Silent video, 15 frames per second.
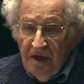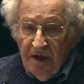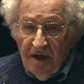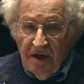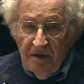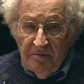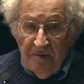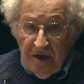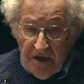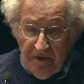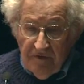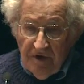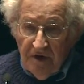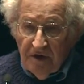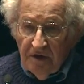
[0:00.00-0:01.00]
and made
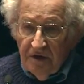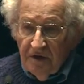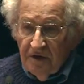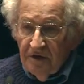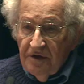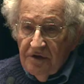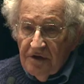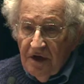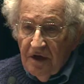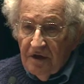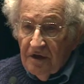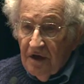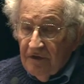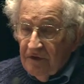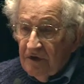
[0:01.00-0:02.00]
it very clear to
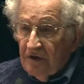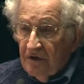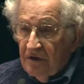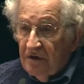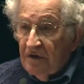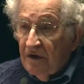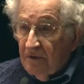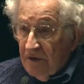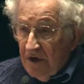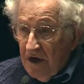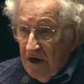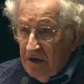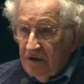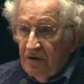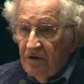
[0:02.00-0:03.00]
South Africa that they were
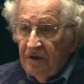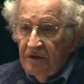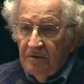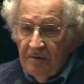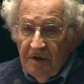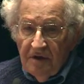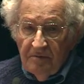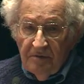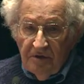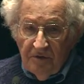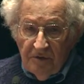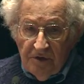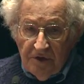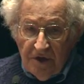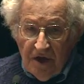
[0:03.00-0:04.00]
not going to be able
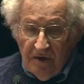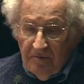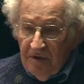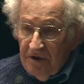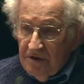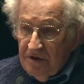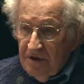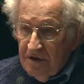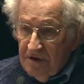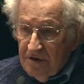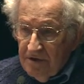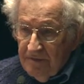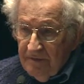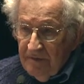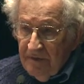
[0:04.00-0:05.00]
to establish this